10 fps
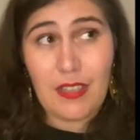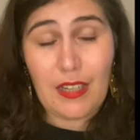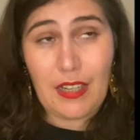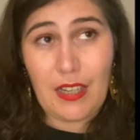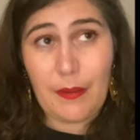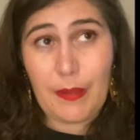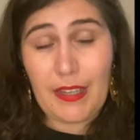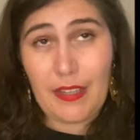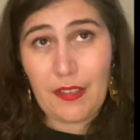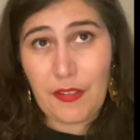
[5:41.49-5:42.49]

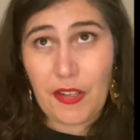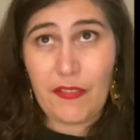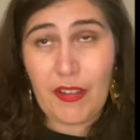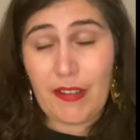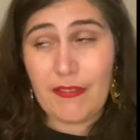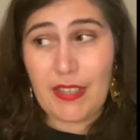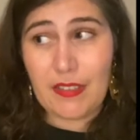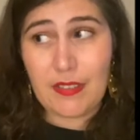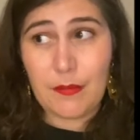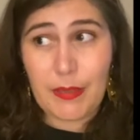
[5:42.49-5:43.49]
and
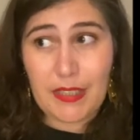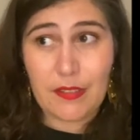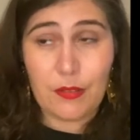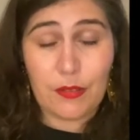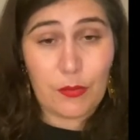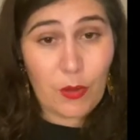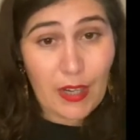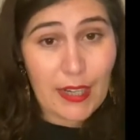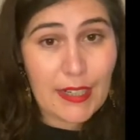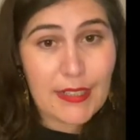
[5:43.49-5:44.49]
35,000 pixels
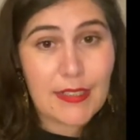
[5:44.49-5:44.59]
wide